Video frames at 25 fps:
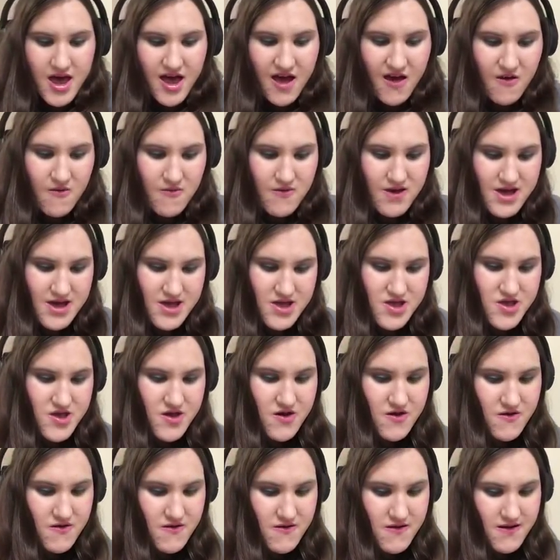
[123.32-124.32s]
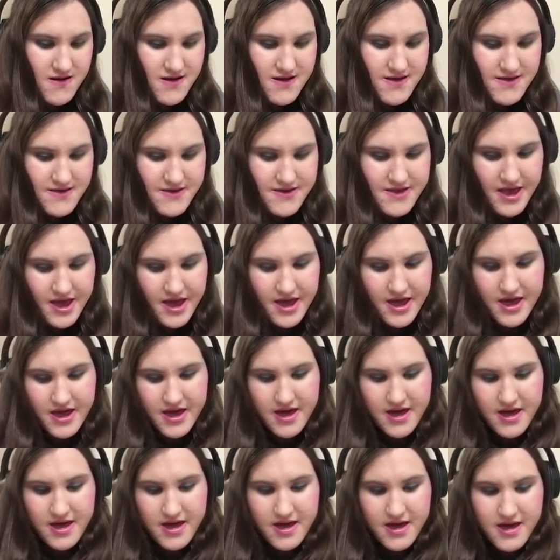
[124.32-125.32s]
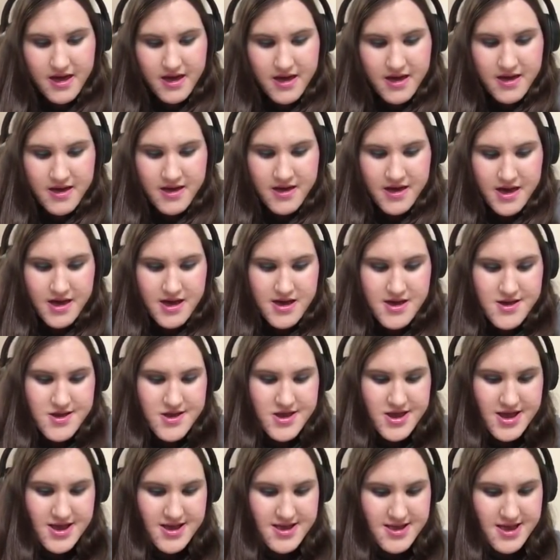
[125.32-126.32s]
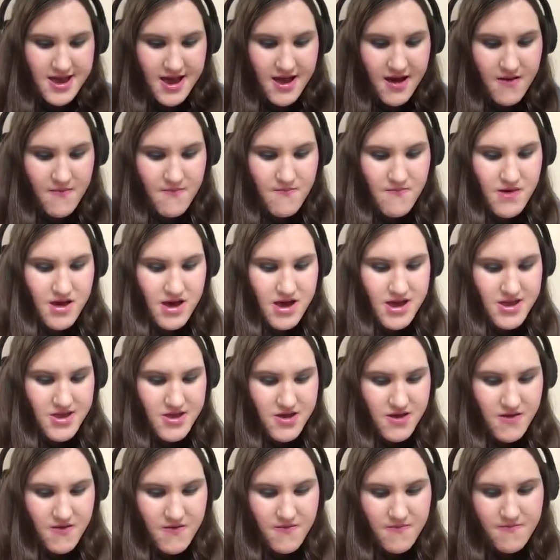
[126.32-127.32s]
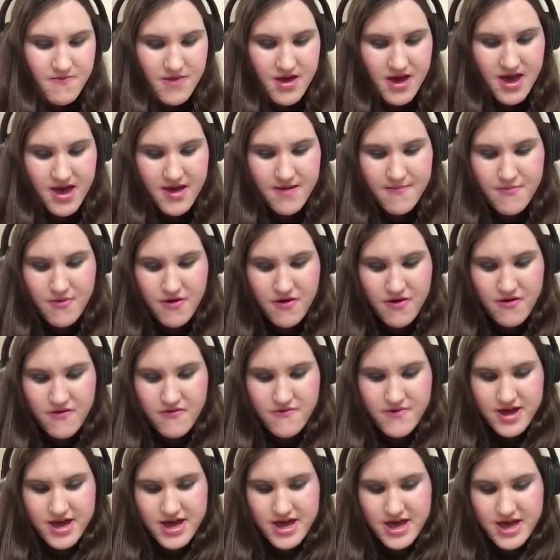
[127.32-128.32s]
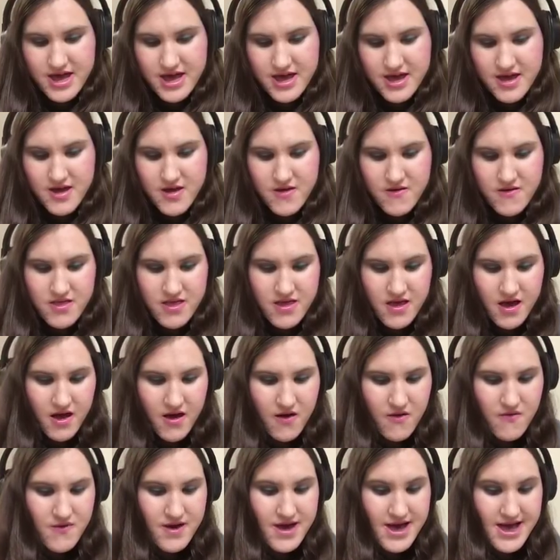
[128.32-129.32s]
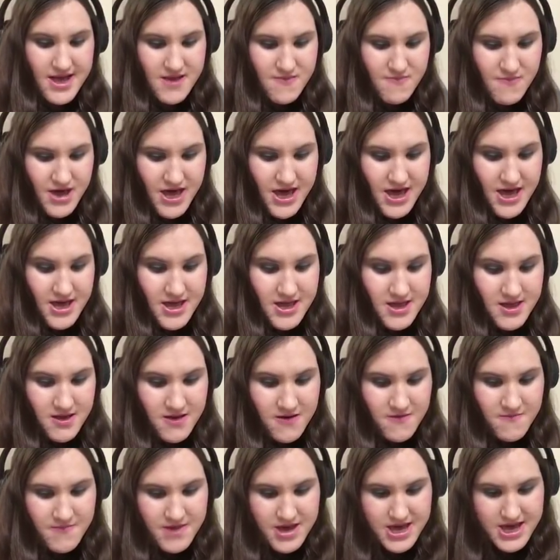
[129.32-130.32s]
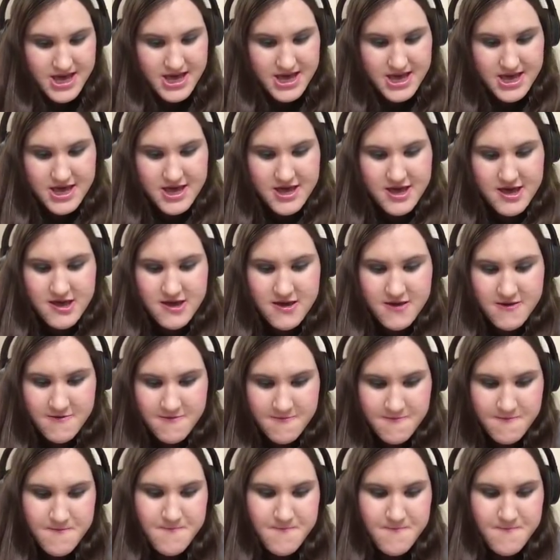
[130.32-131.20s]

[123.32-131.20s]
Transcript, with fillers: I wish you could see just how much your memory will always mean to me.